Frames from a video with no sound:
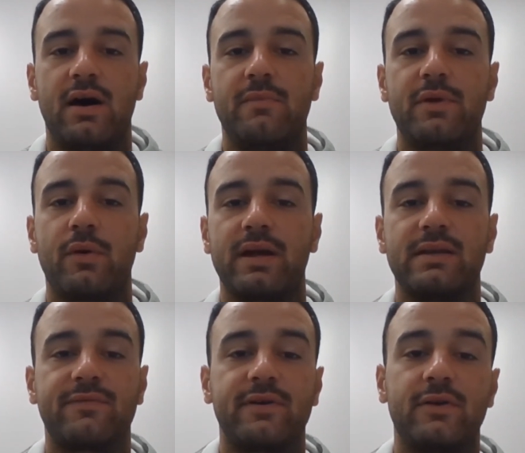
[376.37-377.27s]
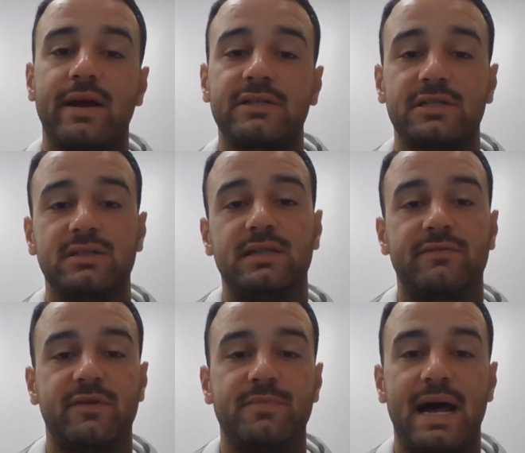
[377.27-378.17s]
going in different directions,
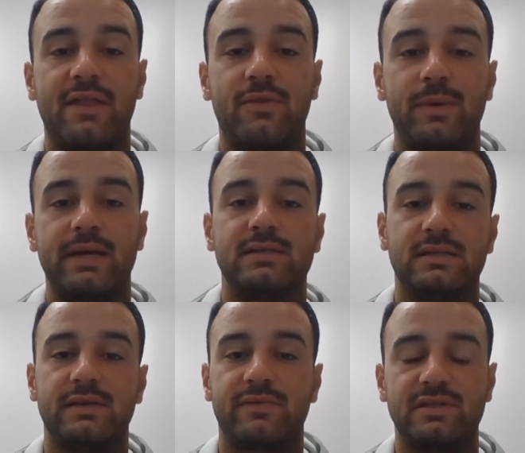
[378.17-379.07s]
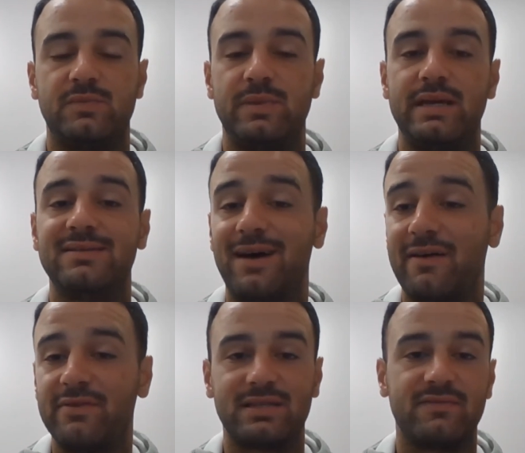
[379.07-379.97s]
different pathways, and different speeds.
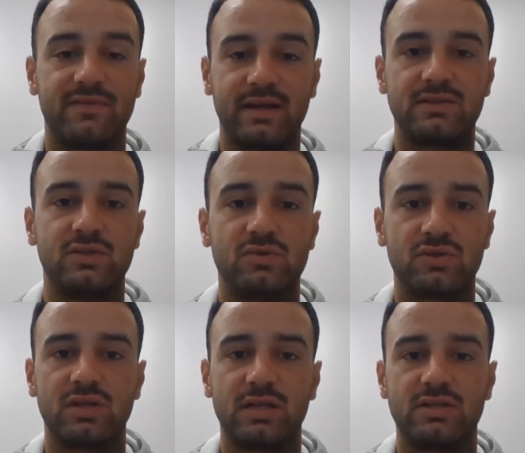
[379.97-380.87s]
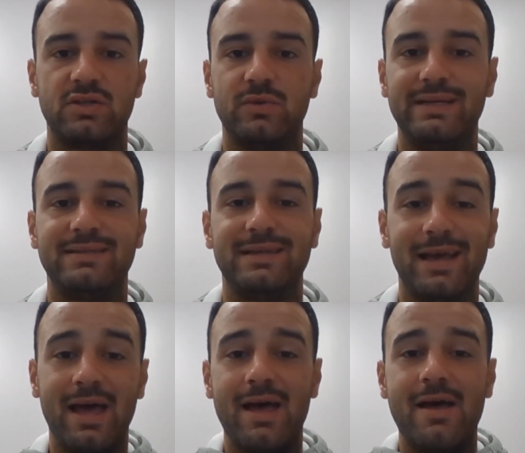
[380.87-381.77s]
Obviously, if it gets too easy,
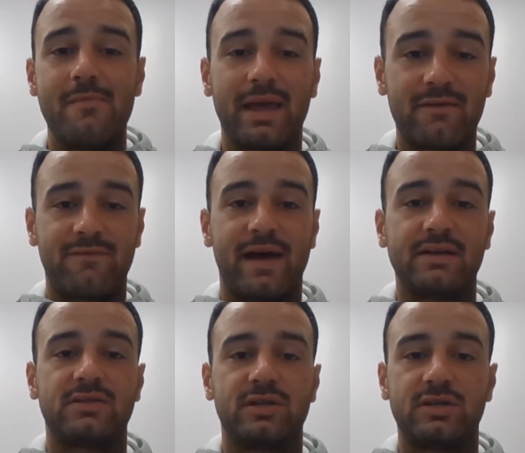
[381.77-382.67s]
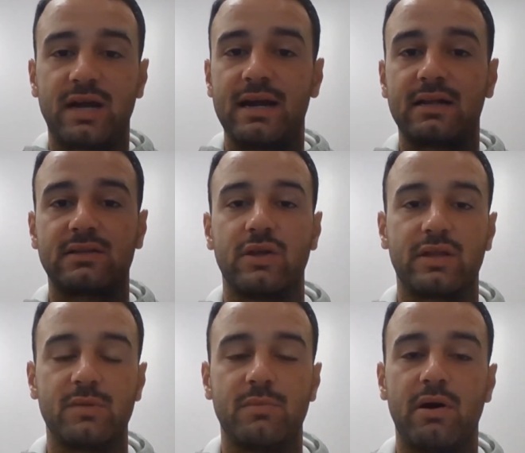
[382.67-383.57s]
make it faster. Try not to look
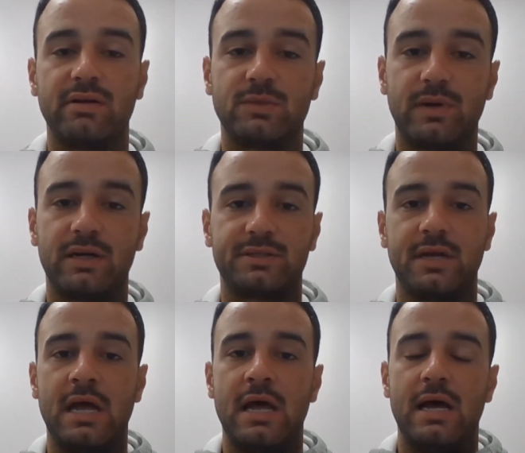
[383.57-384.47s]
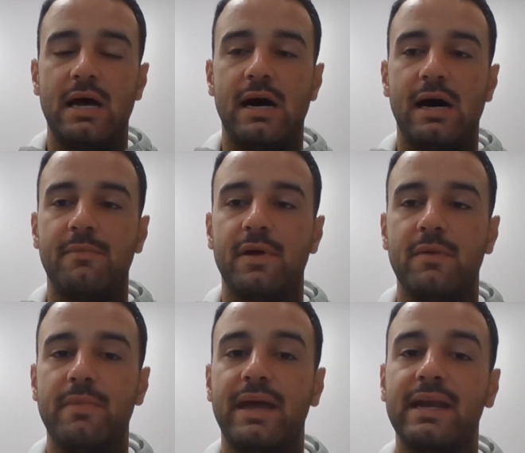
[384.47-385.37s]
at the ball as much.
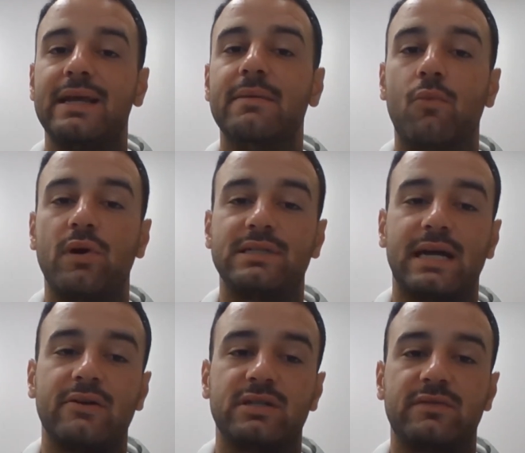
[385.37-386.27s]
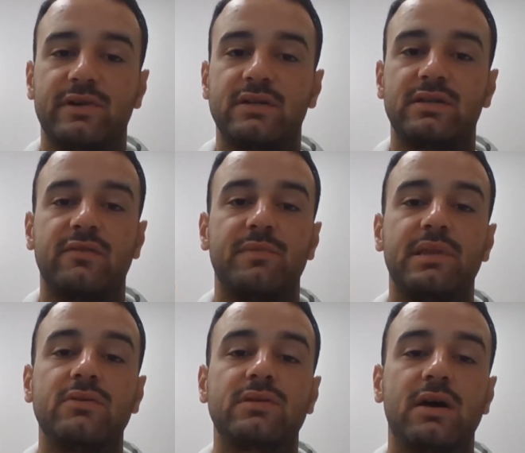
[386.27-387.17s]
Make it more challenging for yourself. But
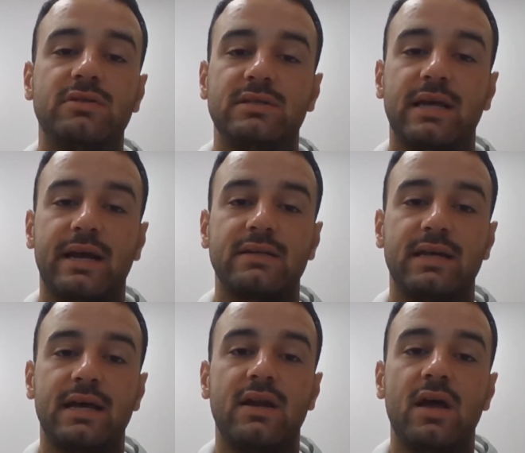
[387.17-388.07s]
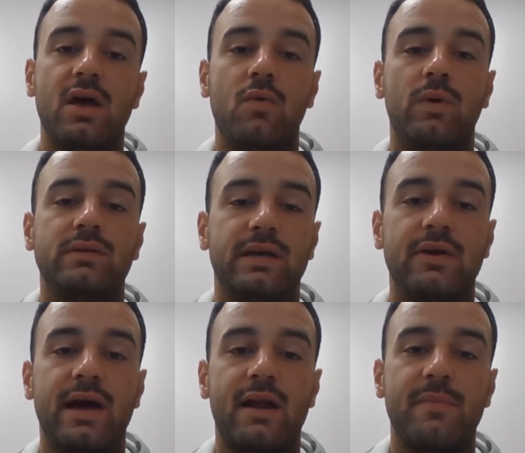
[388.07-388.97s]
those coaches, like I said, will tell
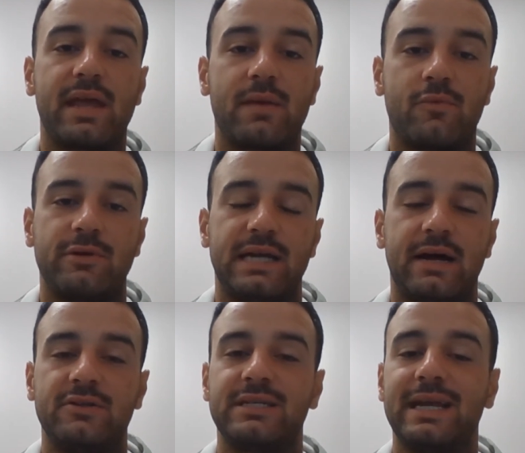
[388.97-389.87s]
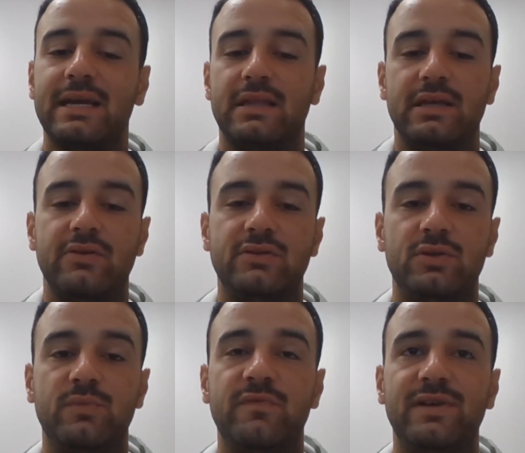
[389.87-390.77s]
you how to make it more challenging in the
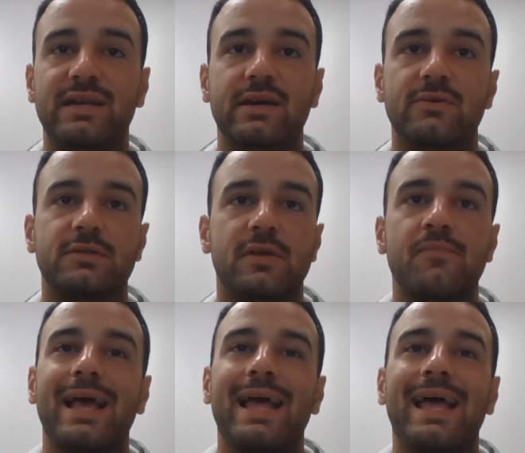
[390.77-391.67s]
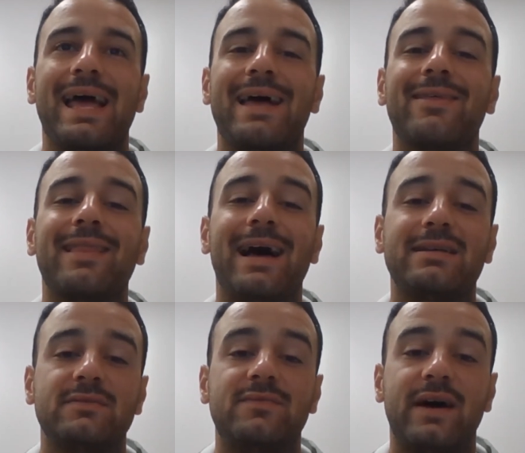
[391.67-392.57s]
YouTube videos. And the
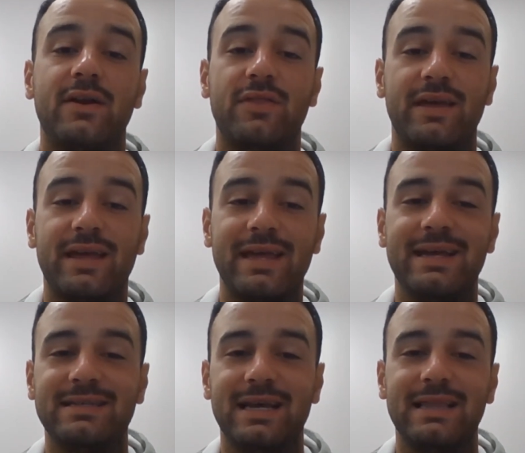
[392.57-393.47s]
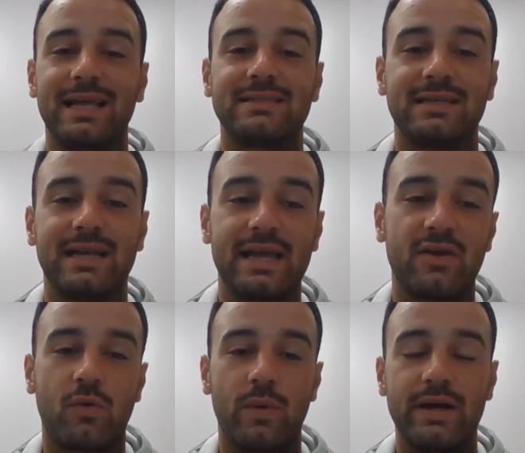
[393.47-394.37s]
last and final thing is a Lesson 8
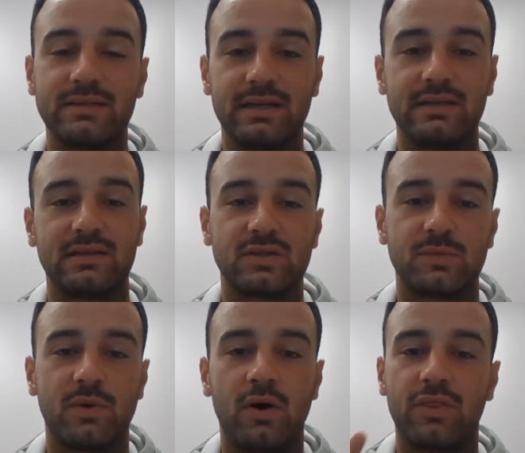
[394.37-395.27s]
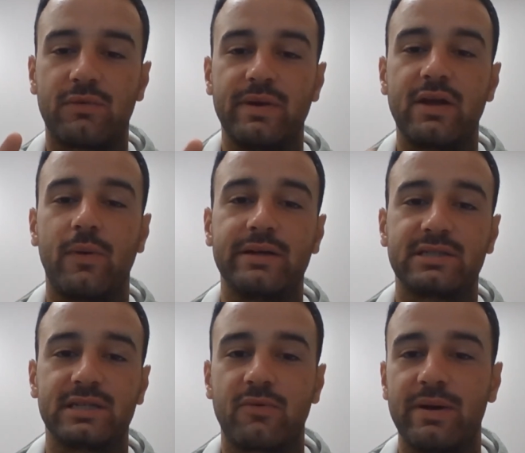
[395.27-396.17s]
quiz. It is a small
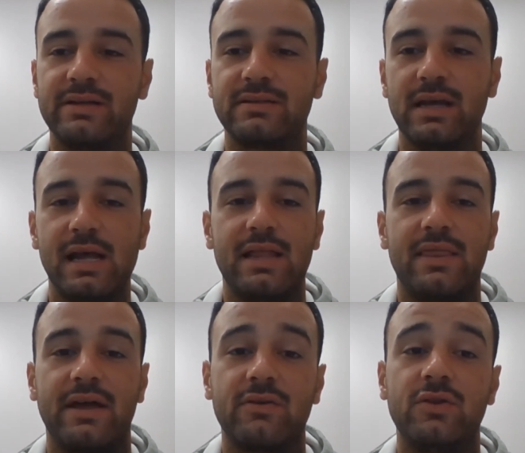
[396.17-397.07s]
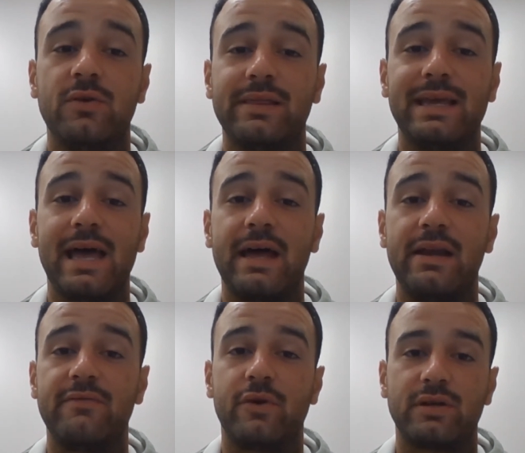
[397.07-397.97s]
3-question quiz that you'll do at the end
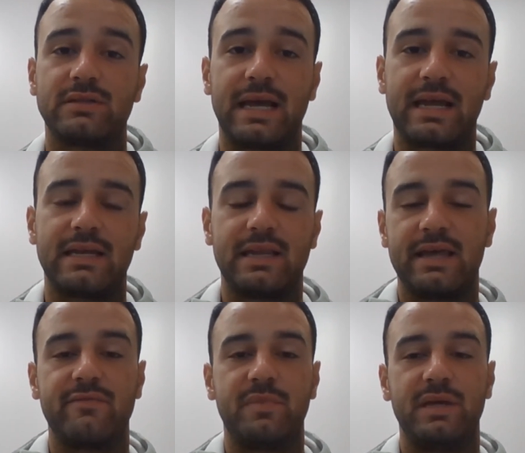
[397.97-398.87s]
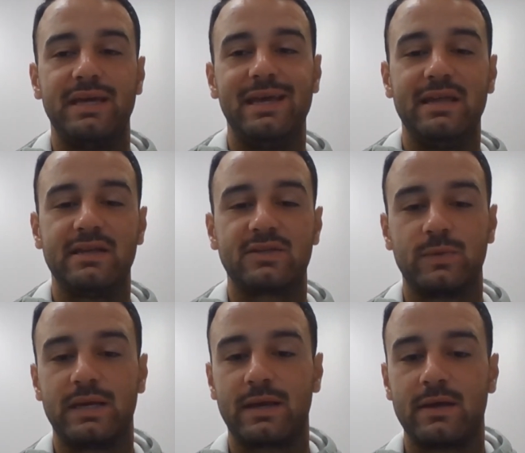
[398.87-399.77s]
of your second day of PE this
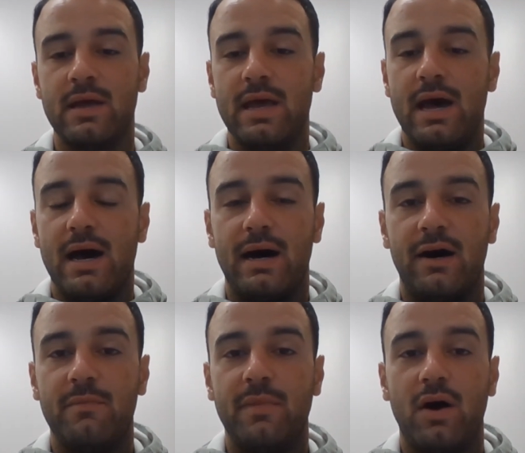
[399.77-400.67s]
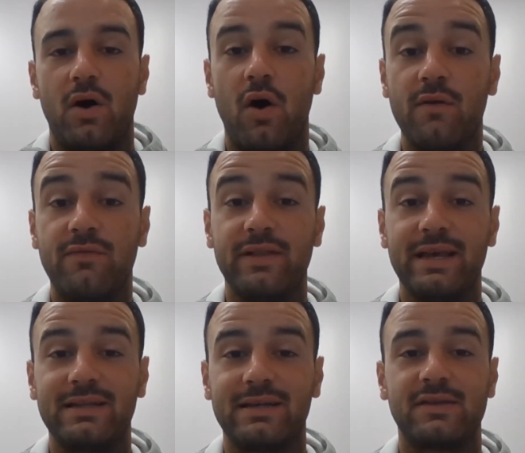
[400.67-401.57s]
week. Hopefully
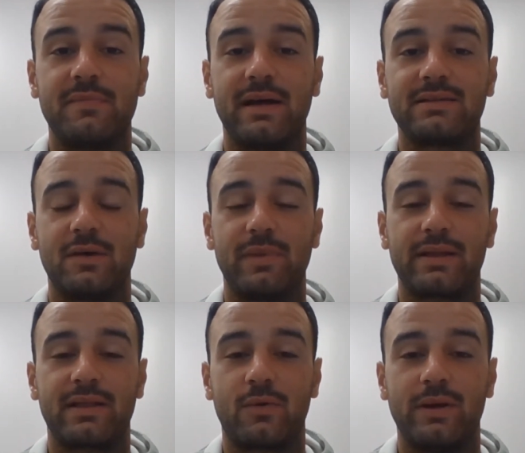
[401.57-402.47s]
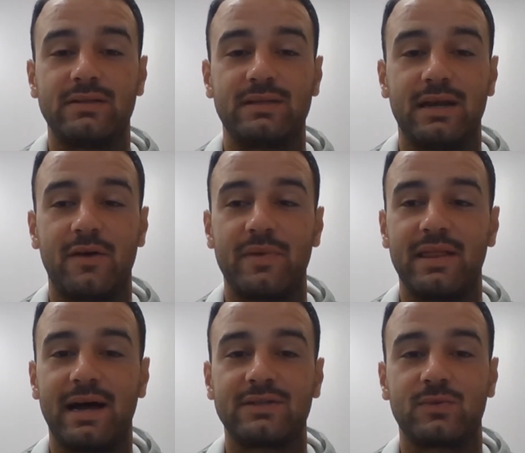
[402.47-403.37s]
it doesn't mess up like the quiz did on me
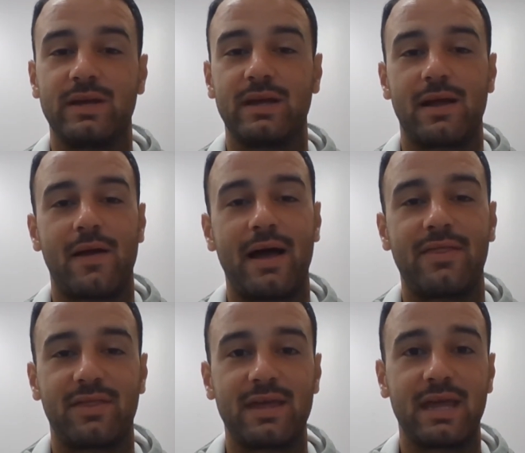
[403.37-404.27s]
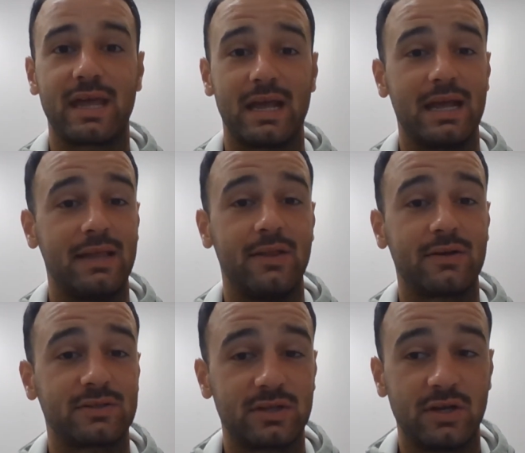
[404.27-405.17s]
last week. I think it
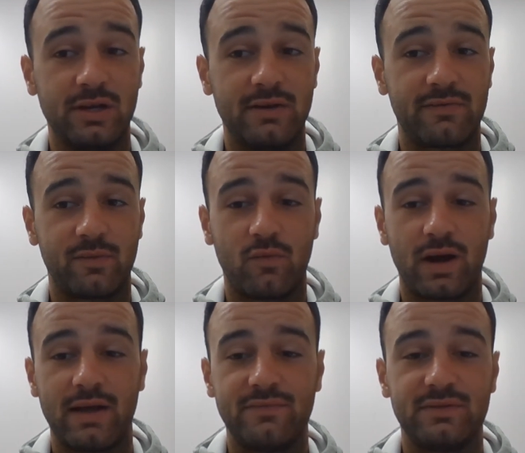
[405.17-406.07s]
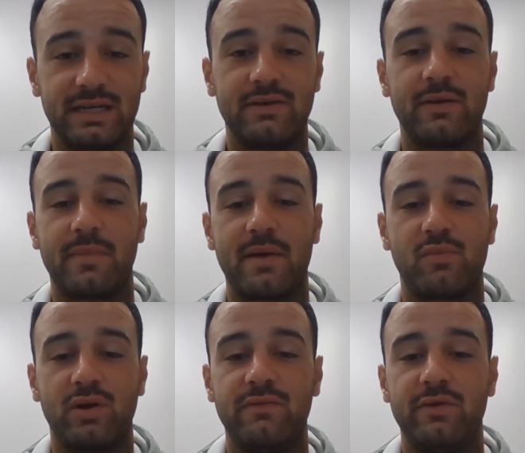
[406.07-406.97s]
looks good from what I've seen in my
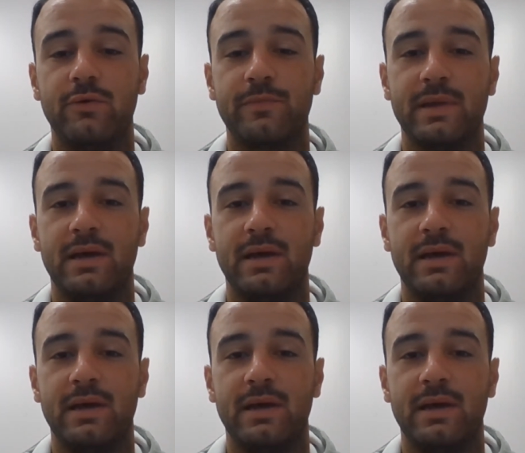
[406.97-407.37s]
preview.